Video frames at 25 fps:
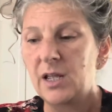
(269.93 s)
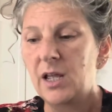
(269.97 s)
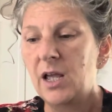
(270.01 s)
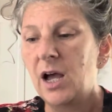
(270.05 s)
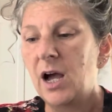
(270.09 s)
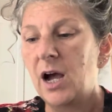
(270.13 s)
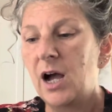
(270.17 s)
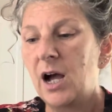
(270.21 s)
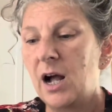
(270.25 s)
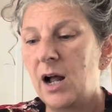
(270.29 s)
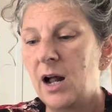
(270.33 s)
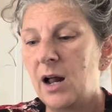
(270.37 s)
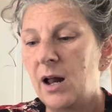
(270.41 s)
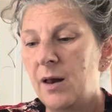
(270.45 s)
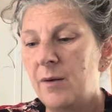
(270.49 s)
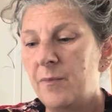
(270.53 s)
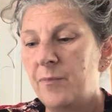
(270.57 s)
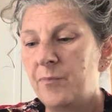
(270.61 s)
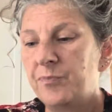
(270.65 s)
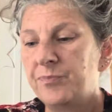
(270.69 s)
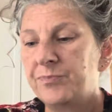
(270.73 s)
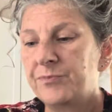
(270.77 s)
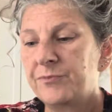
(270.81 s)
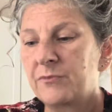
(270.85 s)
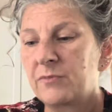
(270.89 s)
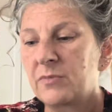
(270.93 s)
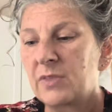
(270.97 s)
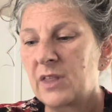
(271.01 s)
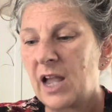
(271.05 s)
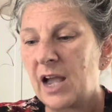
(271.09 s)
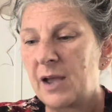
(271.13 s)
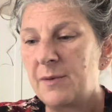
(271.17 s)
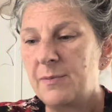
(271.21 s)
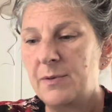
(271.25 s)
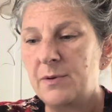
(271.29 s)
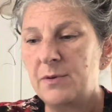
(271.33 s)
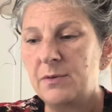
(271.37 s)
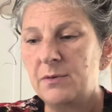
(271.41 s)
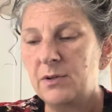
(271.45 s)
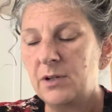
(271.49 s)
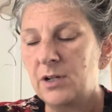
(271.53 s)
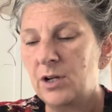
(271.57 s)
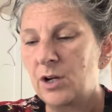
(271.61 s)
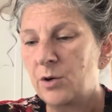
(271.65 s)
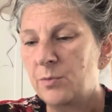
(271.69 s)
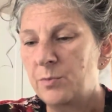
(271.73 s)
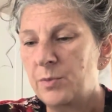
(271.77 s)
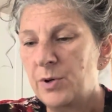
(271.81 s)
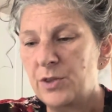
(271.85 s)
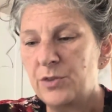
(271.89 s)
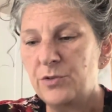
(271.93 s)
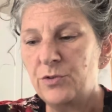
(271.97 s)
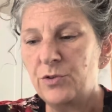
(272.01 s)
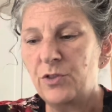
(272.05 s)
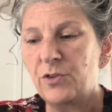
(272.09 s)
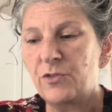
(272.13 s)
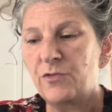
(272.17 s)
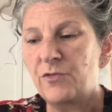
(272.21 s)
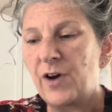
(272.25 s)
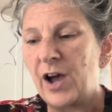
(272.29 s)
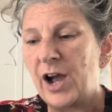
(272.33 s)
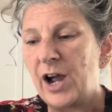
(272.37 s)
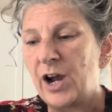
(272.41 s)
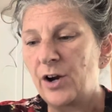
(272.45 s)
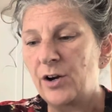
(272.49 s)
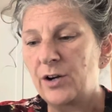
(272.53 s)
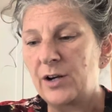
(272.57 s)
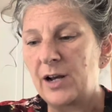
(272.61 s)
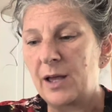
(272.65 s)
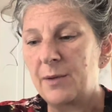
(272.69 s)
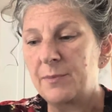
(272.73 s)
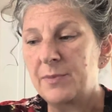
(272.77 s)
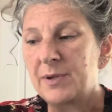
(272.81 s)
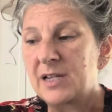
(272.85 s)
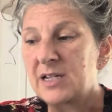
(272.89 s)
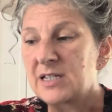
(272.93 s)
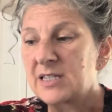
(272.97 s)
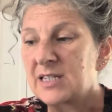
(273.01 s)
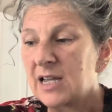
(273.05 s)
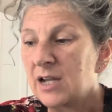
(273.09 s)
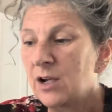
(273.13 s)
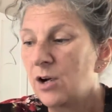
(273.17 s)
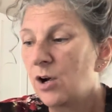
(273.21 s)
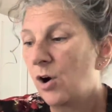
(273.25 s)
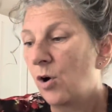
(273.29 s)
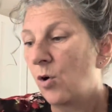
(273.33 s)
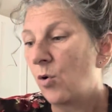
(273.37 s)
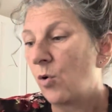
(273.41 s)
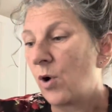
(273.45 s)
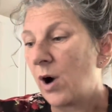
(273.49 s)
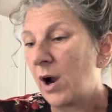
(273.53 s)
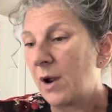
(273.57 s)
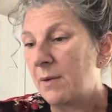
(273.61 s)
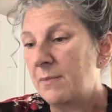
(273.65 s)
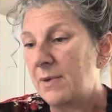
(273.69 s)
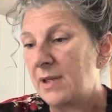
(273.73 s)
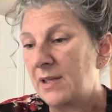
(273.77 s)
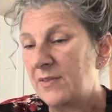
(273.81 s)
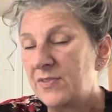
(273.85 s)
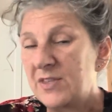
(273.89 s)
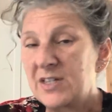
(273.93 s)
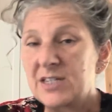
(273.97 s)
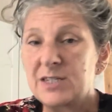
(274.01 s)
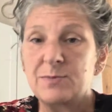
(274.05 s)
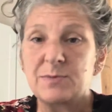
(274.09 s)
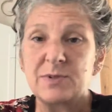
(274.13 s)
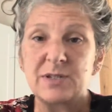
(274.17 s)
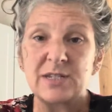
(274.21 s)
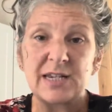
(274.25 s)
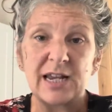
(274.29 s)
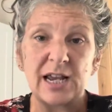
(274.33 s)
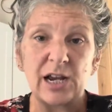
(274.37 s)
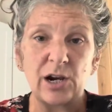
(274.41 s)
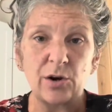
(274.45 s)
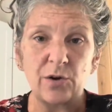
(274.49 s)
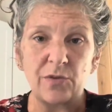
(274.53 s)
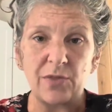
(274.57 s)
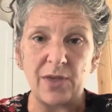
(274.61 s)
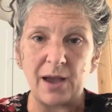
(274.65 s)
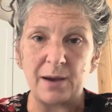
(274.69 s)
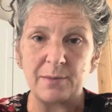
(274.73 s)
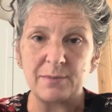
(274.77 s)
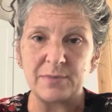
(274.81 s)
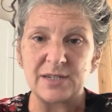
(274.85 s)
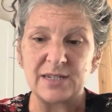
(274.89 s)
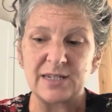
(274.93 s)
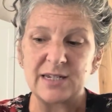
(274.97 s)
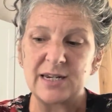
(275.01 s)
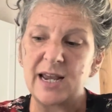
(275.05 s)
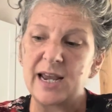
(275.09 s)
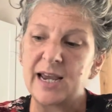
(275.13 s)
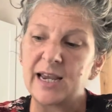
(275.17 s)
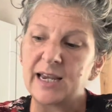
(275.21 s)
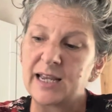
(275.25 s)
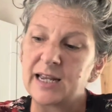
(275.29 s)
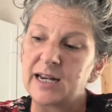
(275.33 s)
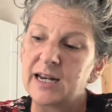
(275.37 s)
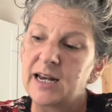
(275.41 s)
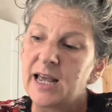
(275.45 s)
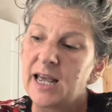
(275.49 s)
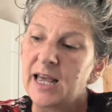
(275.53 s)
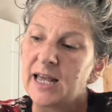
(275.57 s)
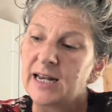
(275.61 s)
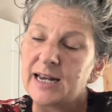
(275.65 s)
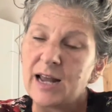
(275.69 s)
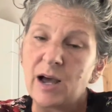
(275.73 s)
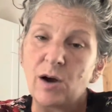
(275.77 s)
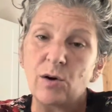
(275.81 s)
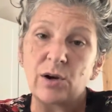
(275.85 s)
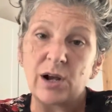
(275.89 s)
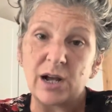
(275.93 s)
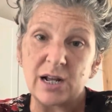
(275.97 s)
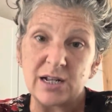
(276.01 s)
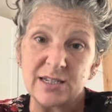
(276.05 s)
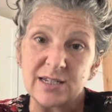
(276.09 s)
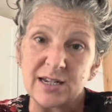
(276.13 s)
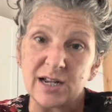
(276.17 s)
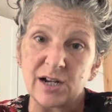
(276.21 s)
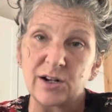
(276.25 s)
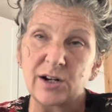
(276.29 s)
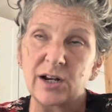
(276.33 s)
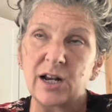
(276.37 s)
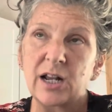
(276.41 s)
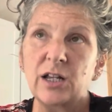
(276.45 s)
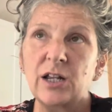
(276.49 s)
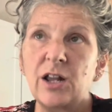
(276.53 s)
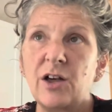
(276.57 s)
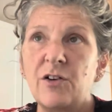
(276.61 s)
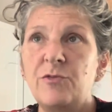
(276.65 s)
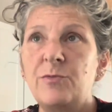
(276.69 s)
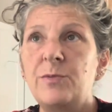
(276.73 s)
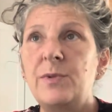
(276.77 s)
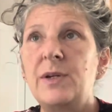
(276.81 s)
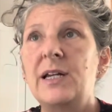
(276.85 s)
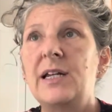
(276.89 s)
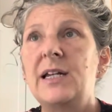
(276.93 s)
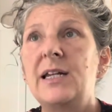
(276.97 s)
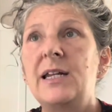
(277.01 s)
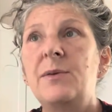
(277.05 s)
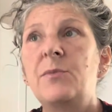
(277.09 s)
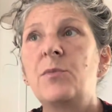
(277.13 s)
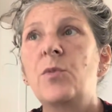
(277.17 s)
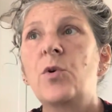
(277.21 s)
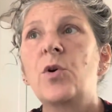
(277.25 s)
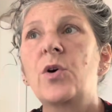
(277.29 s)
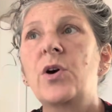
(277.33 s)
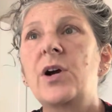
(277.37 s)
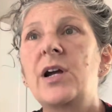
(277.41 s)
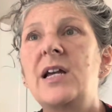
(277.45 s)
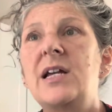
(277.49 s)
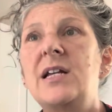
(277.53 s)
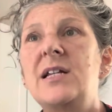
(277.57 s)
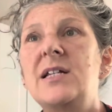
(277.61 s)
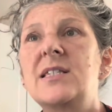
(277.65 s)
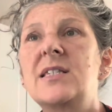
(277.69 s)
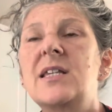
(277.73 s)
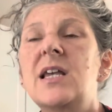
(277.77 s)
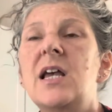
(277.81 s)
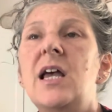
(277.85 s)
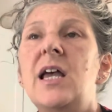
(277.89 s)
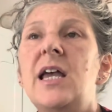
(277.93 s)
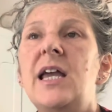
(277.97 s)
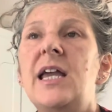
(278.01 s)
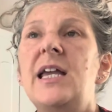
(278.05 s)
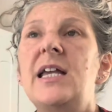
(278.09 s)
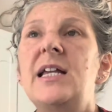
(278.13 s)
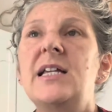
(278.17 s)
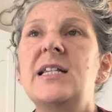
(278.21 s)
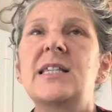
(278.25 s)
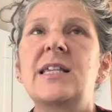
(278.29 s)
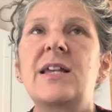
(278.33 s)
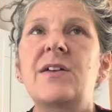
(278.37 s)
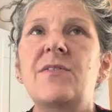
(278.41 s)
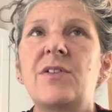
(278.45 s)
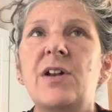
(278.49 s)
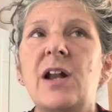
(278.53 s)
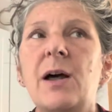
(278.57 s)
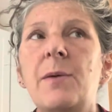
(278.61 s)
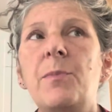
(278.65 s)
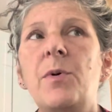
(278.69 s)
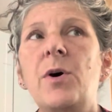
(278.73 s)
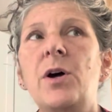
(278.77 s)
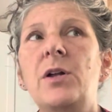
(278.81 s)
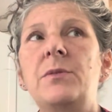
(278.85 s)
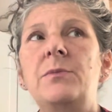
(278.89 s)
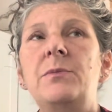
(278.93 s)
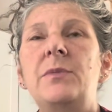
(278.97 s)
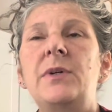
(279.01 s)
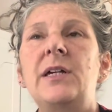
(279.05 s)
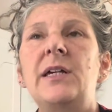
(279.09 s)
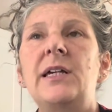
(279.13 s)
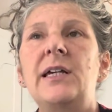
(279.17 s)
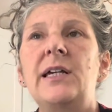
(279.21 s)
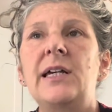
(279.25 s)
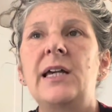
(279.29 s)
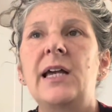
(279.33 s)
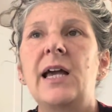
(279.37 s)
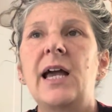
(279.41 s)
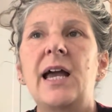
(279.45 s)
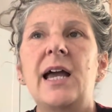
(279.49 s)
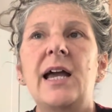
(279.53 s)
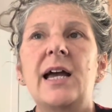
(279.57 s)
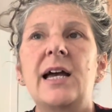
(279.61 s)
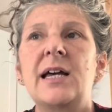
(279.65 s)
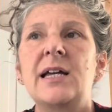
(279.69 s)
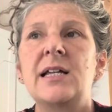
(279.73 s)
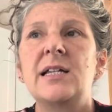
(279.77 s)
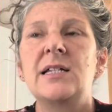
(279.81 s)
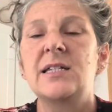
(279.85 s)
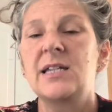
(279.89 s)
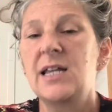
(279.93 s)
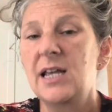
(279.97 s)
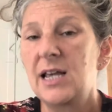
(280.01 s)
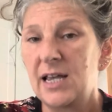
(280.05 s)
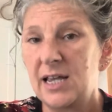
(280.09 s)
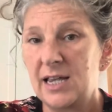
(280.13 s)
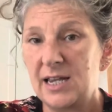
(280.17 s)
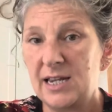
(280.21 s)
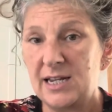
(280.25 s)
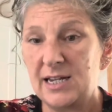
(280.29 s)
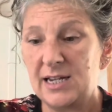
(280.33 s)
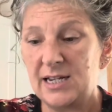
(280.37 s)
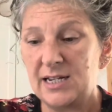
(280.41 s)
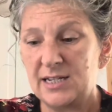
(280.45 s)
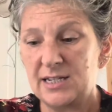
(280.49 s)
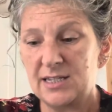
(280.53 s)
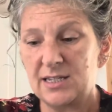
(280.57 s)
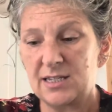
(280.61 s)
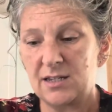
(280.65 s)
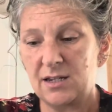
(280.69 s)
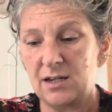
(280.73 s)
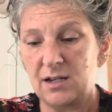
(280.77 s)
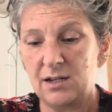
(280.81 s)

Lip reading: I've been, put through the fire now because, or I made this mistake or that mistake, and now God's not gonna love me anymore. He's given up on me, and he's